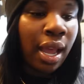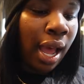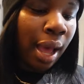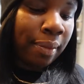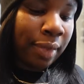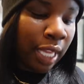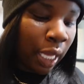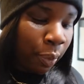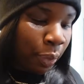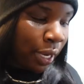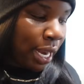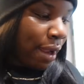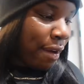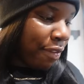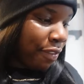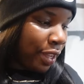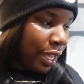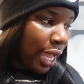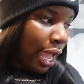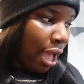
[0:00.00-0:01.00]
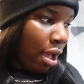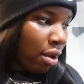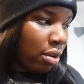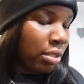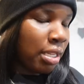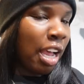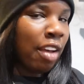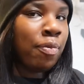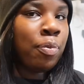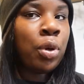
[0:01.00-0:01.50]
I'm keeping everything
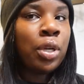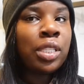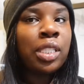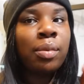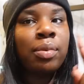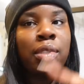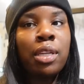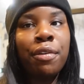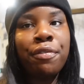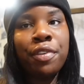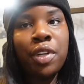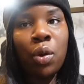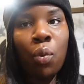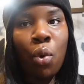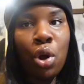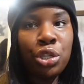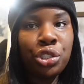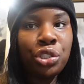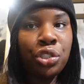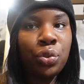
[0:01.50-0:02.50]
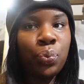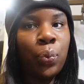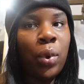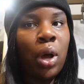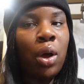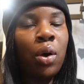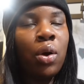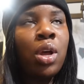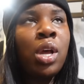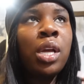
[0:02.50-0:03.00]
else. I put some stuff in the wash as
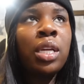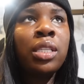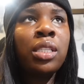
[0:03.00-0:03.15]
well.